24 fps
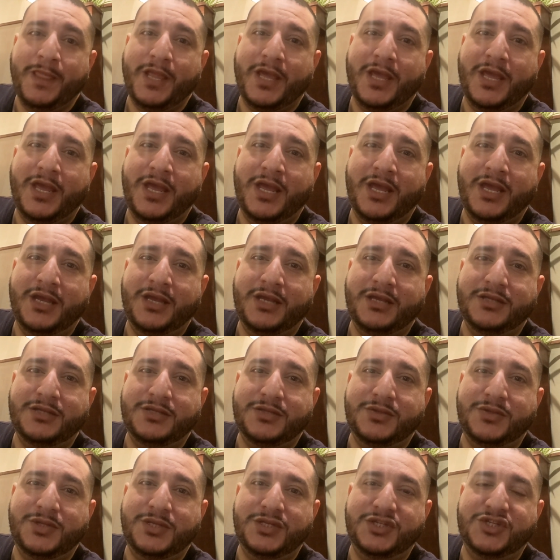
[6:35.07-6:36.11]

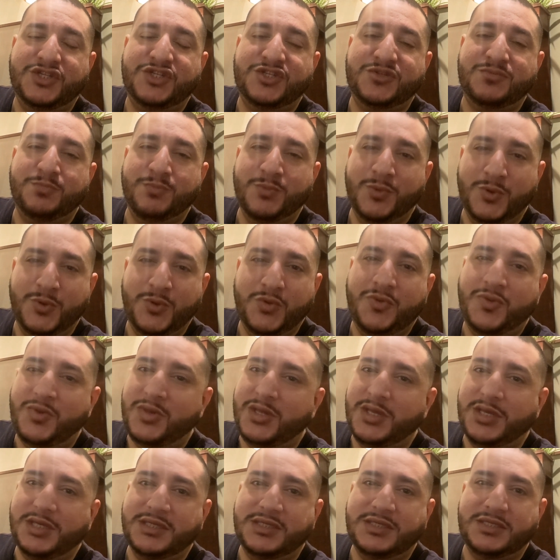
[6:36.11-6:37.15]
and the
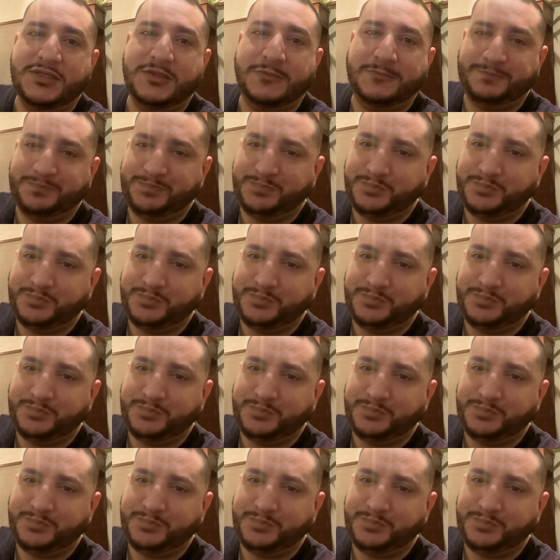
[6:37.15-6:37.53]
smoothness